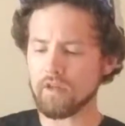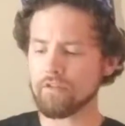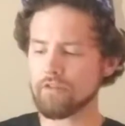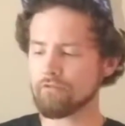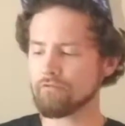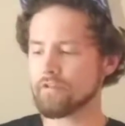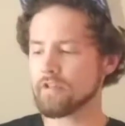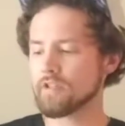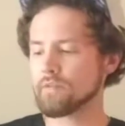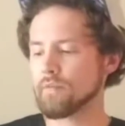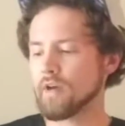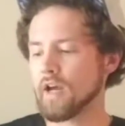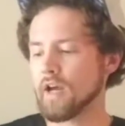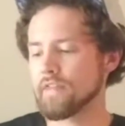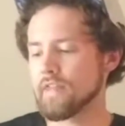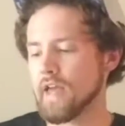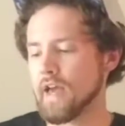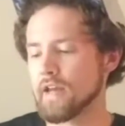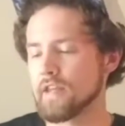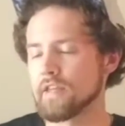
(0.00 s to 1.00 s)
the reason
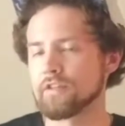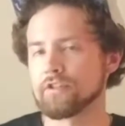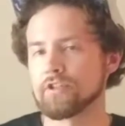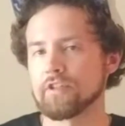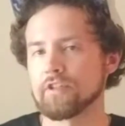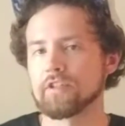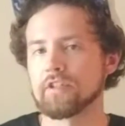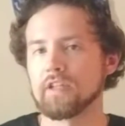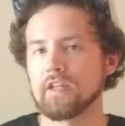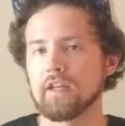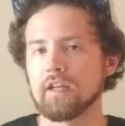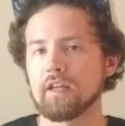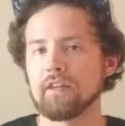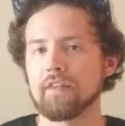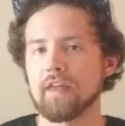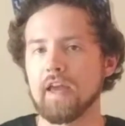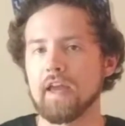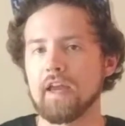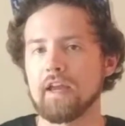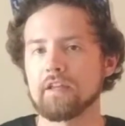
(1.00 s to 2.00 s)
behind that is just to get
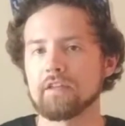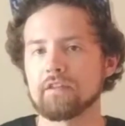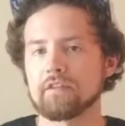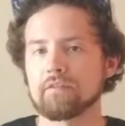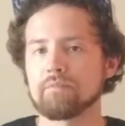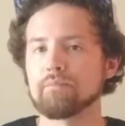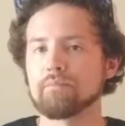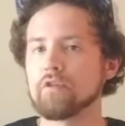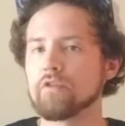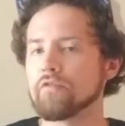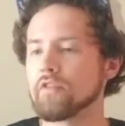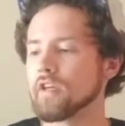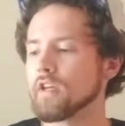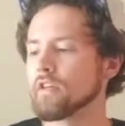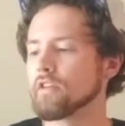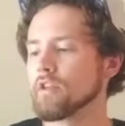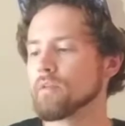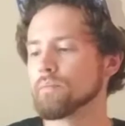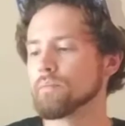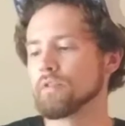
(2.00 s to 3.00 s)
the hands
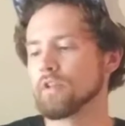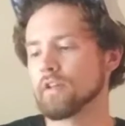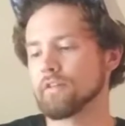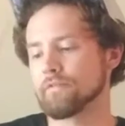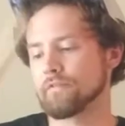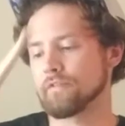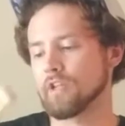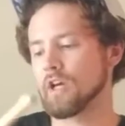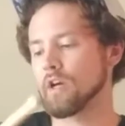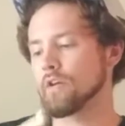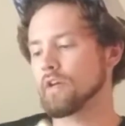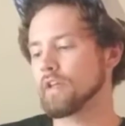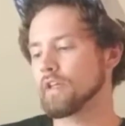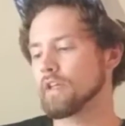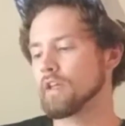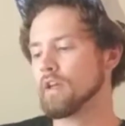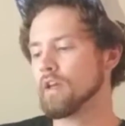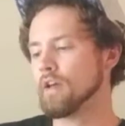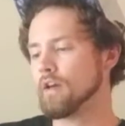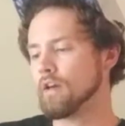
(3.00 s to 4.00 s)
moving, the blood flowing,
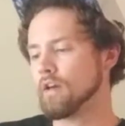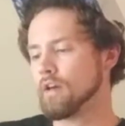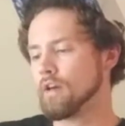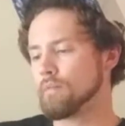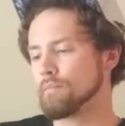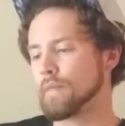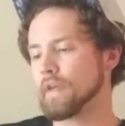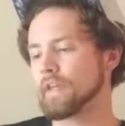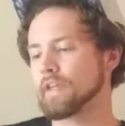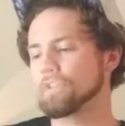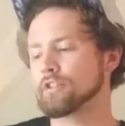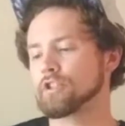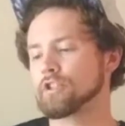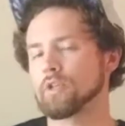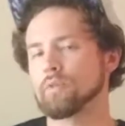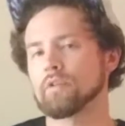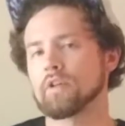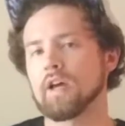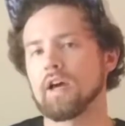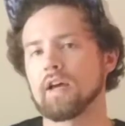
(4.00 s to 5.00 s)
making
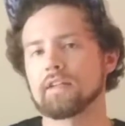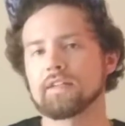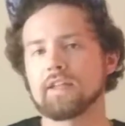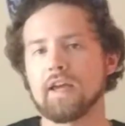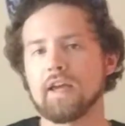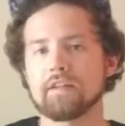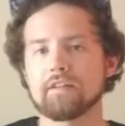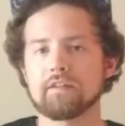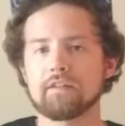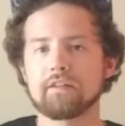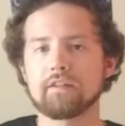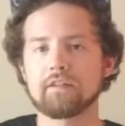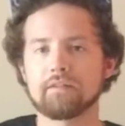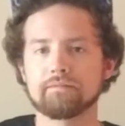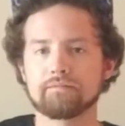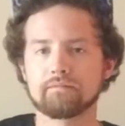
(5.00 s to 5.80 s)
sure we're not tense.